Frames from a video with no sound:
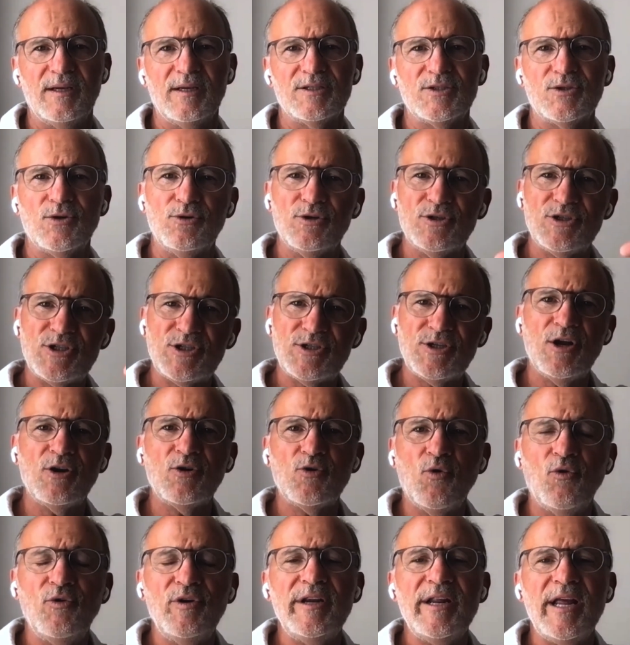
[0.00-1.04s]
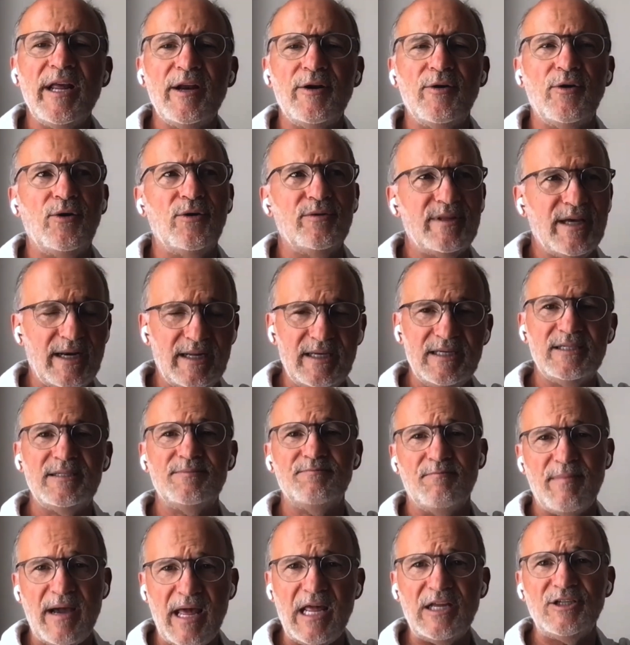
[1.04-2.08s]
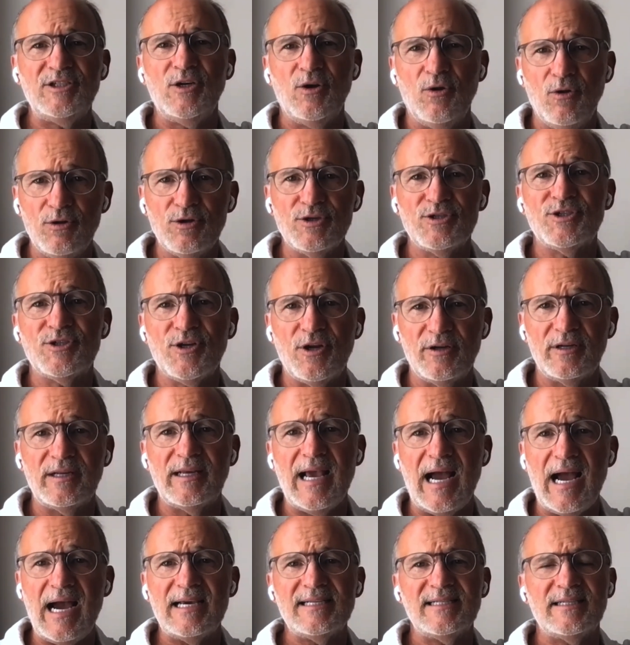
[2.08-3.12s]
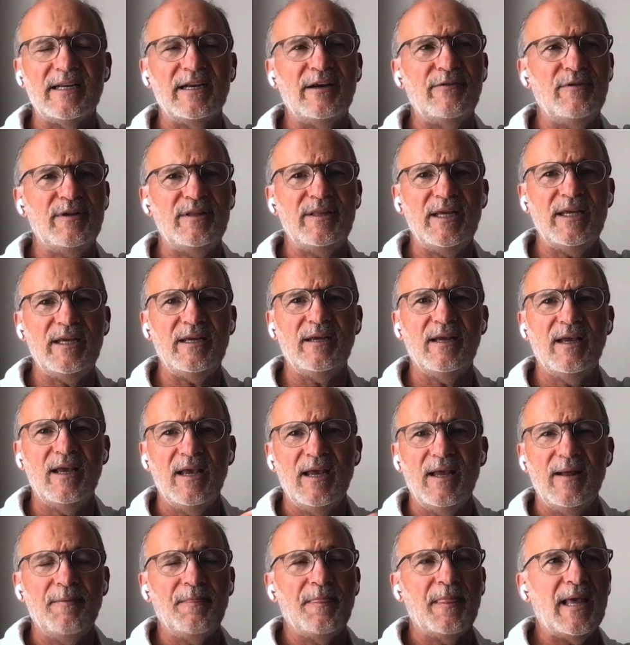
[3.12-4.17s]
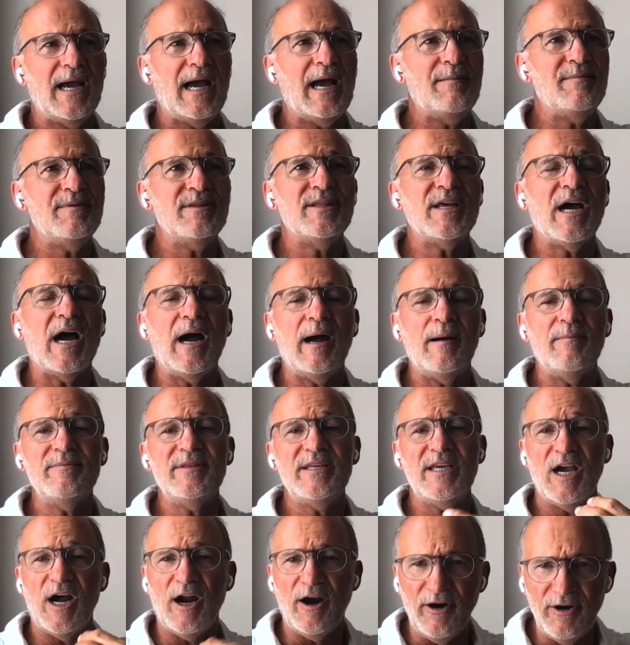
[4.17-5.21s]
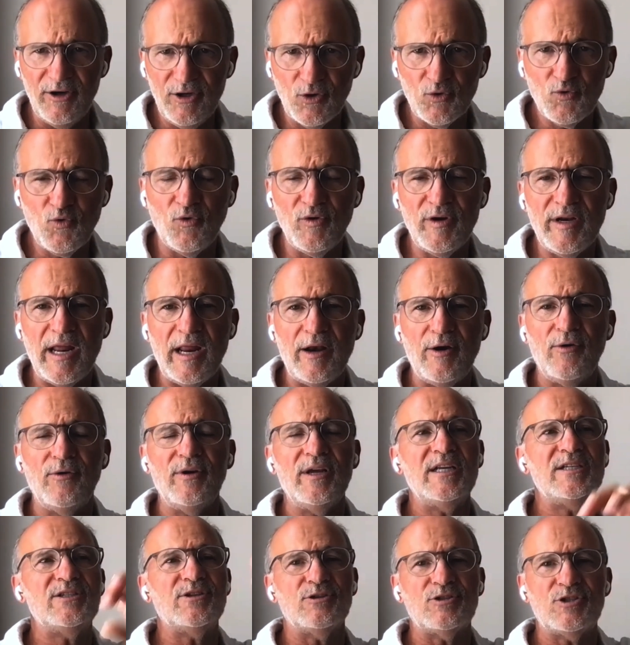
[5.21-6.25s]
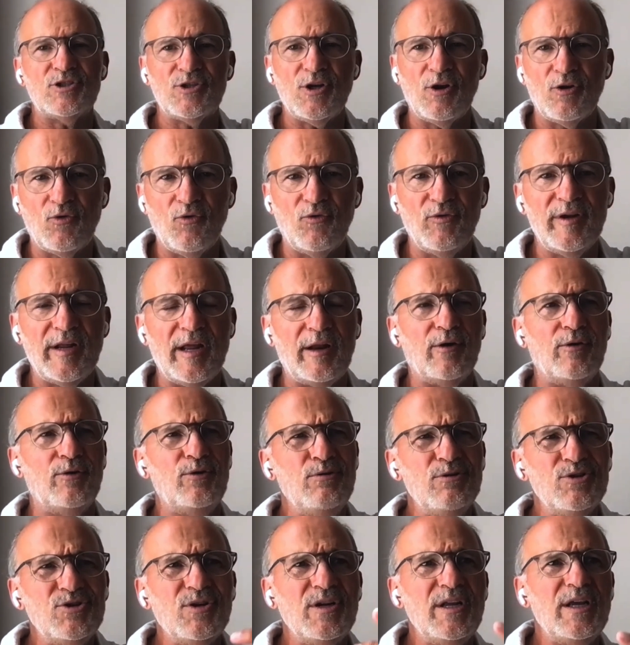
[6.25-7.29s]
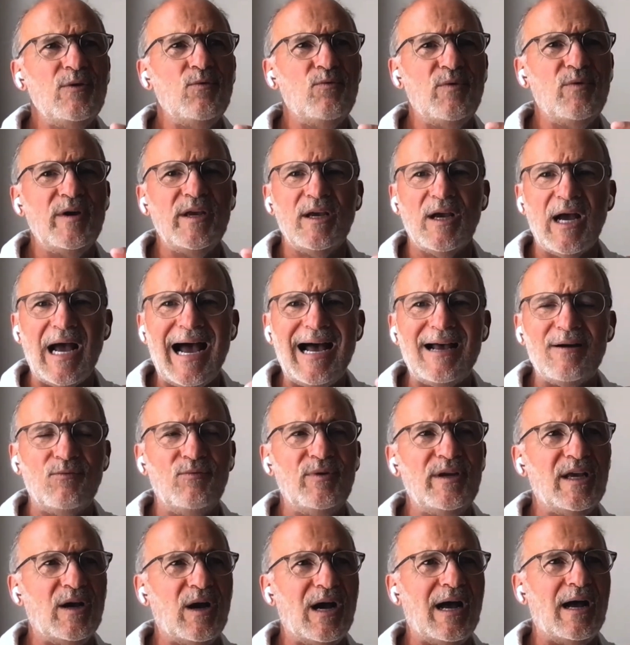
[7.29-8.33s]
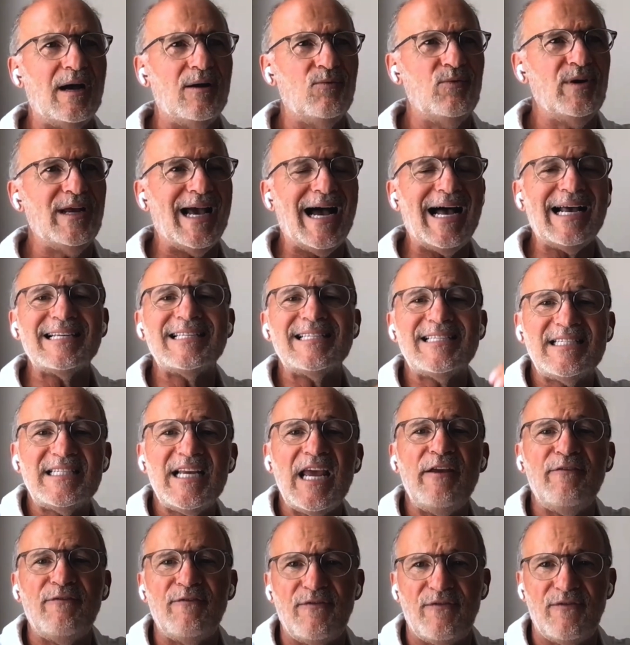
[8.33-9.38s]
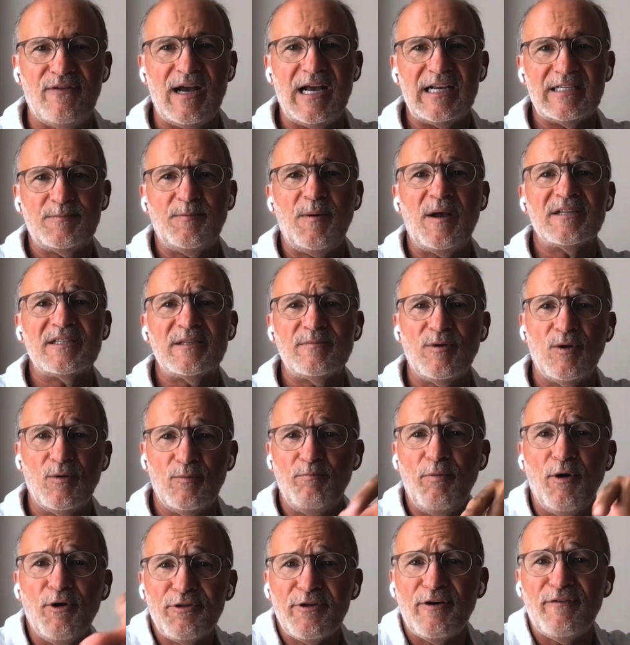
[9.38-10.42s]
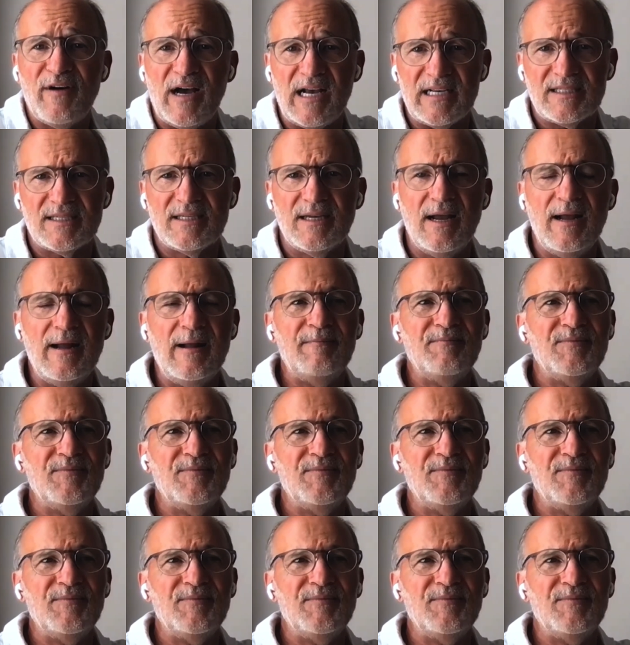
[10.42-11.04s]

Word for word: So the stunt mm-hmm. coordinator that is managing all the stunt guys and everything, I mean, I'm the aerial coordinator, is the stunt coordinator. Usually we, uh, we, we as safe as possible, both of us.